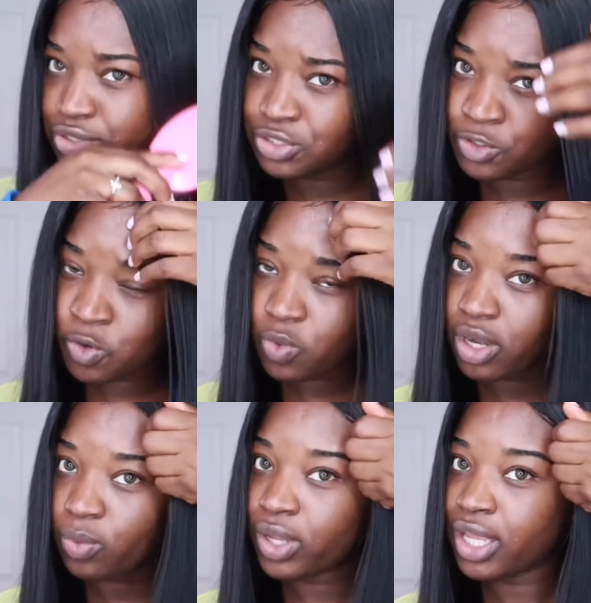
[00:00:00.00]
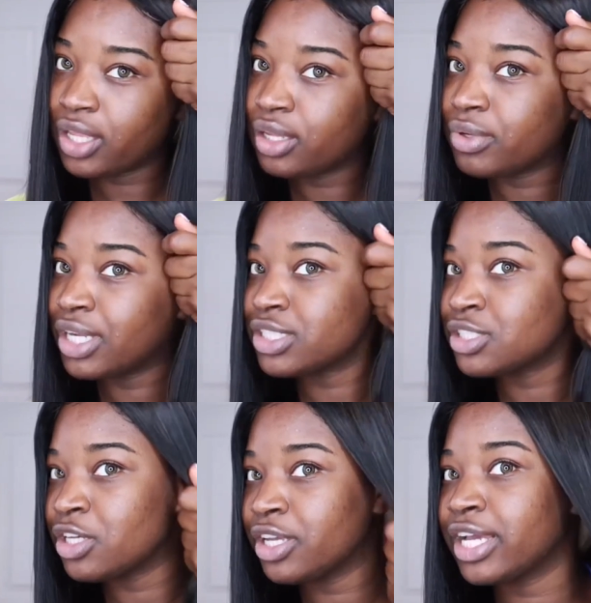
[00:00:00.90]
to wear a wig. When I
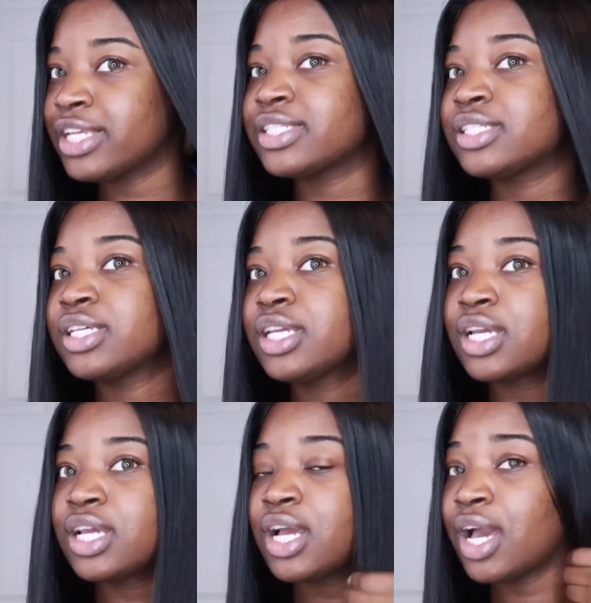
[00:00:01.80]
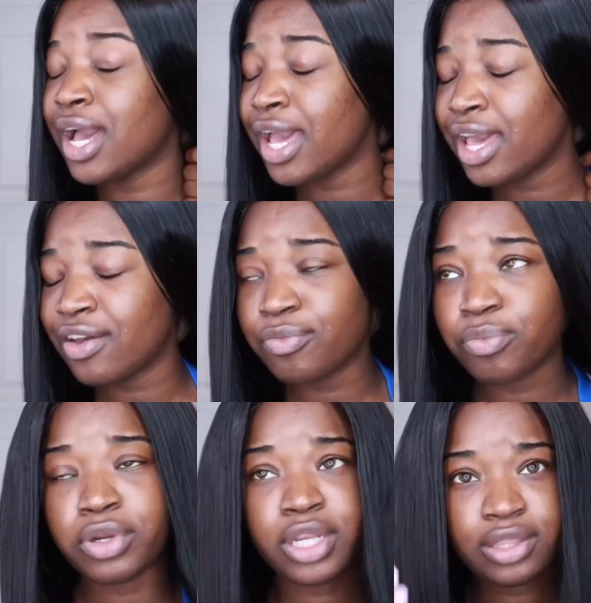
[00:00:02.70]
tell you guys, I have
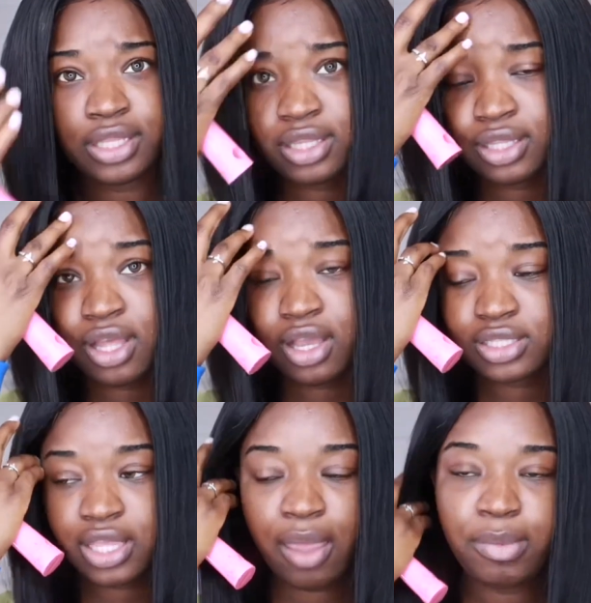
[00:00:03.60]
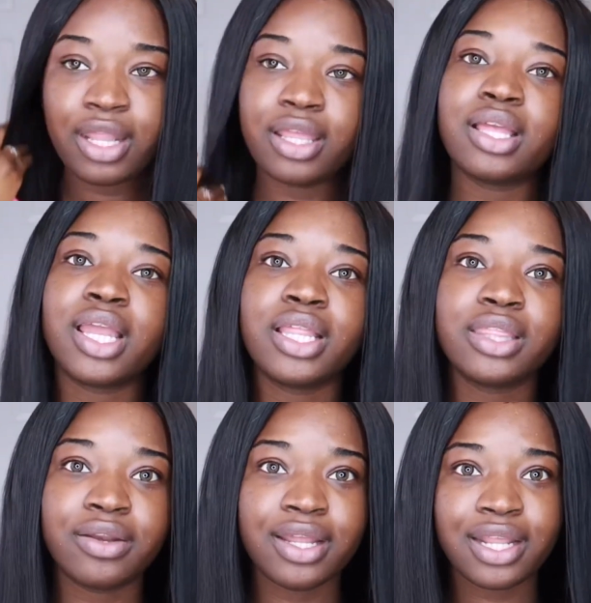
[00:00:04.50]
pretty thick locks. Like, I mean,
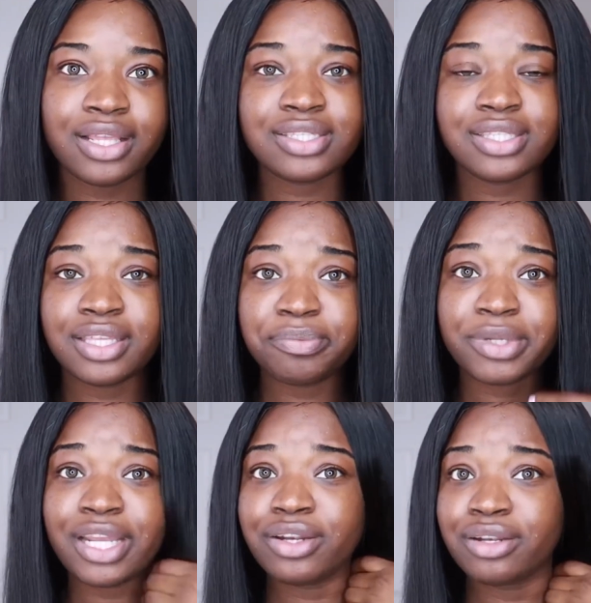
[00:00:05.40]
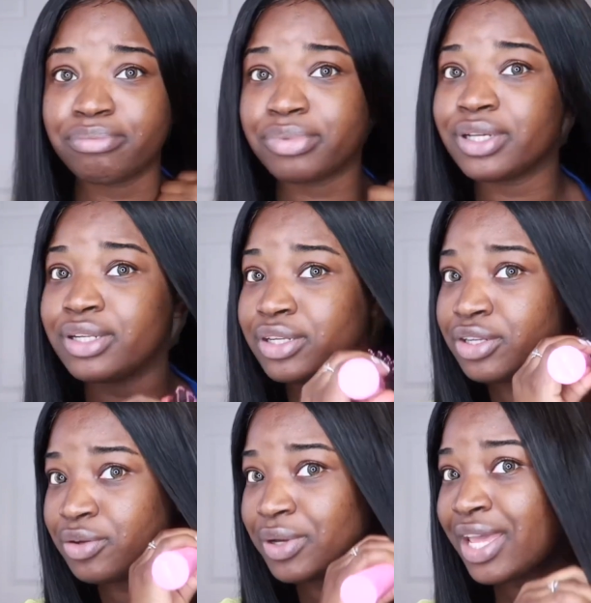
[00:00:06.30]
they're not as thick, but
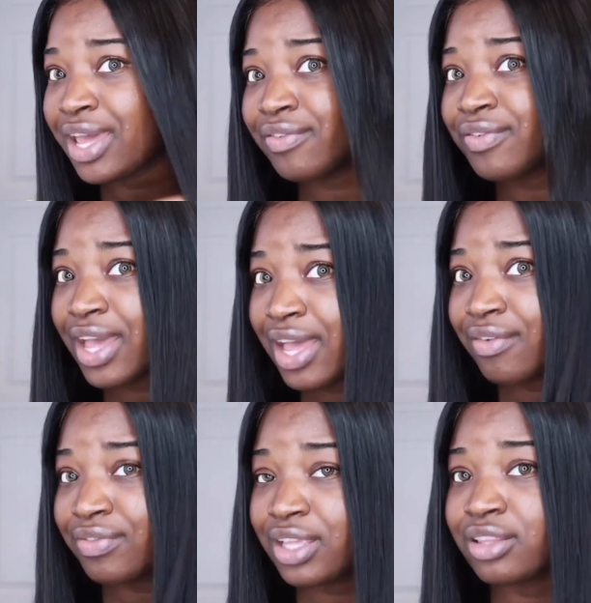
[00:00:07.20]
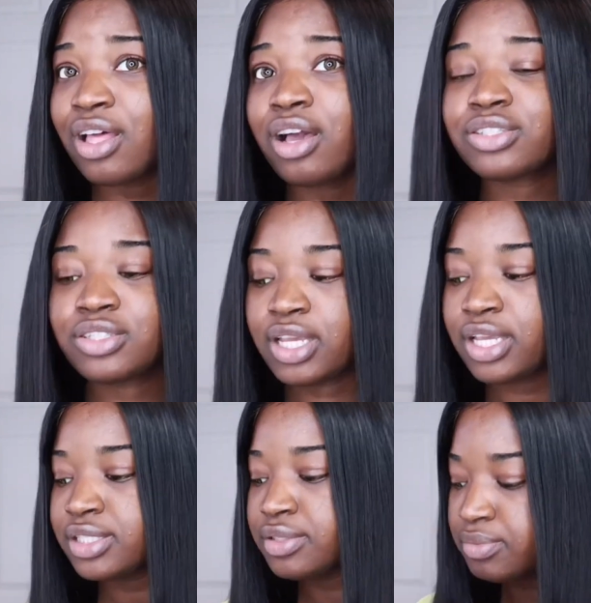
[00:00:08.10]
you know, I have thick locks, you
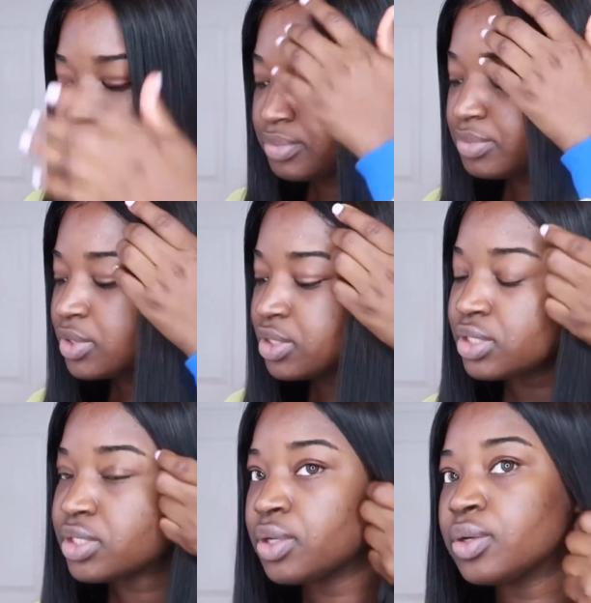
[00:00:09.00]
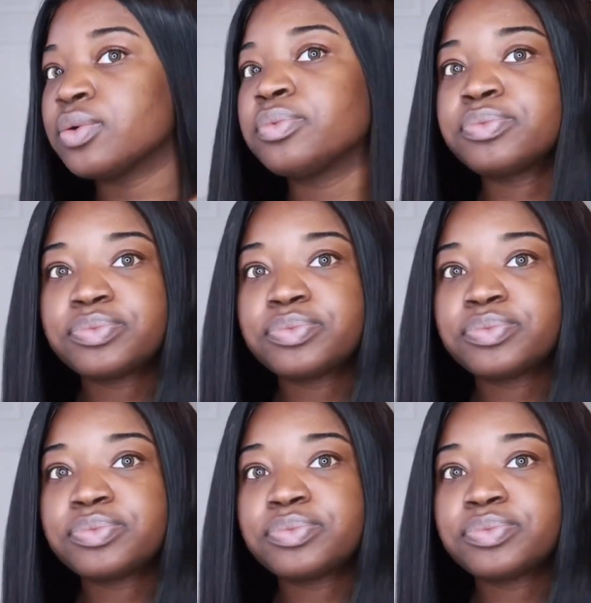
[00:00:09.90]
guys. So,